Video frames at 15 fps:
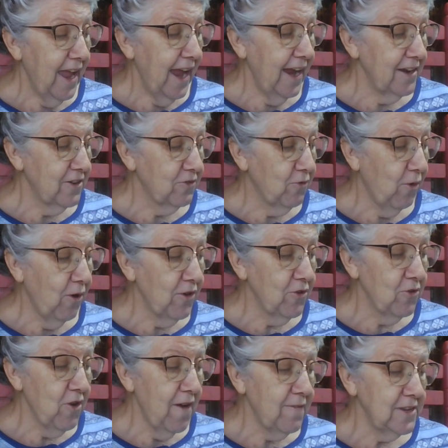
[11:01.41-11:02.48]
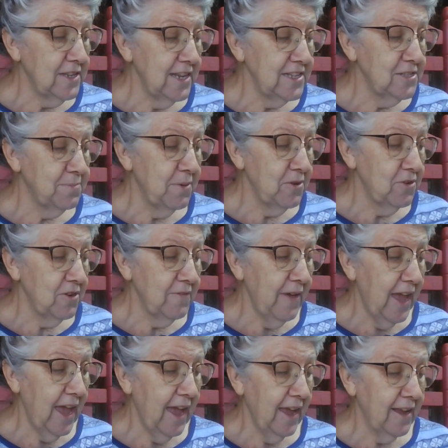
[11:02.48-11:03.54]
and 1/4 of a teaspoon of
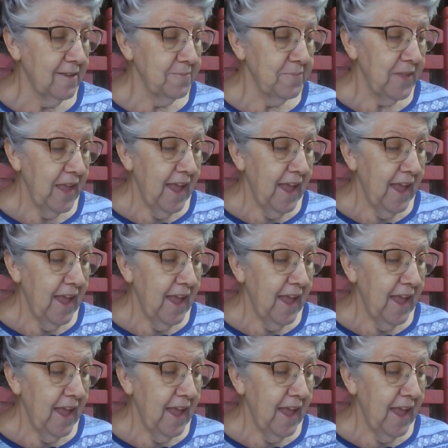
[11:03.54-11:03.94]
egg.